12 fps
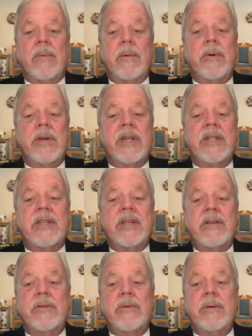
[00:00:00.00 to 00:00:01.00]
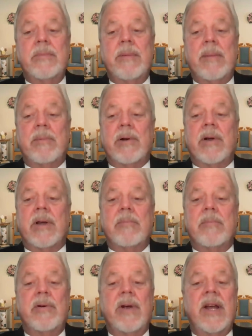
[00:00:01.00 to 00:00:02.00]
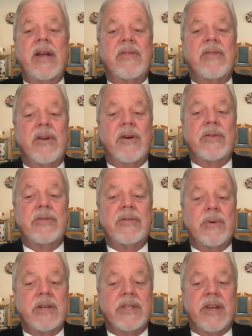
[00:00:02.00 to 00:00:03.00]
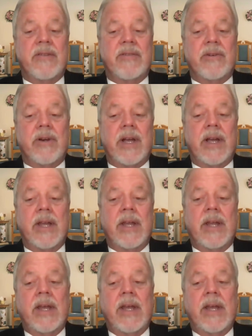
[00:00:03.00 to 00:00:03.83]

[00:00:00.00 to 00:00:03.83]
we will continue to remember and pray for those who are suffering